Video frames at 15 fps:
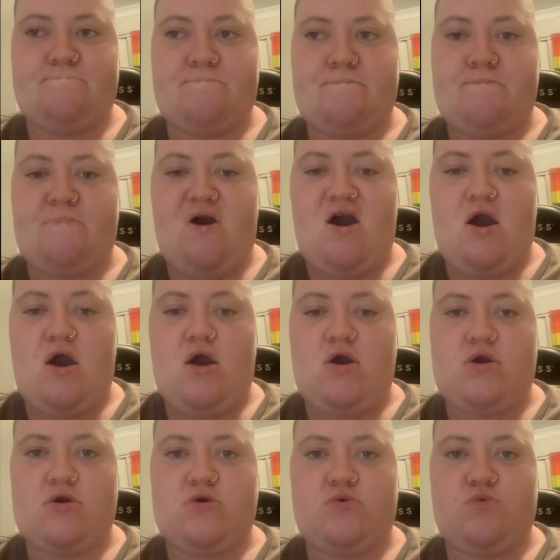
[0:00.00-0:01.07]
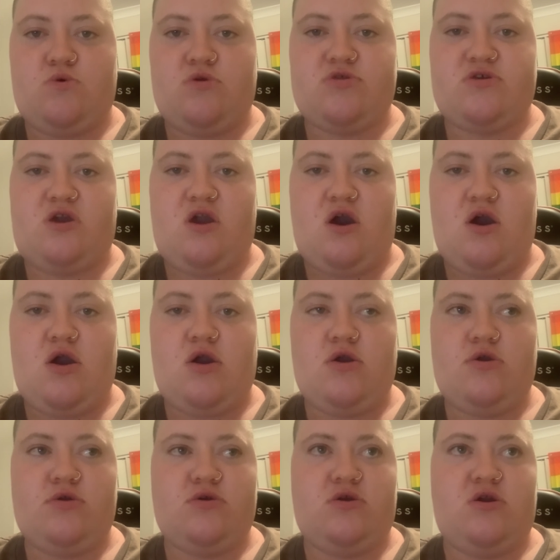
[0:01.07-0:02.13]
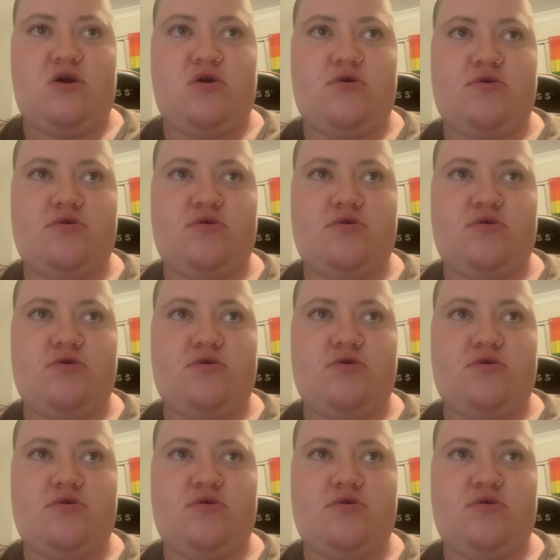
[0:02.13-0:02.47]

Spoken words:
Mark was young, a young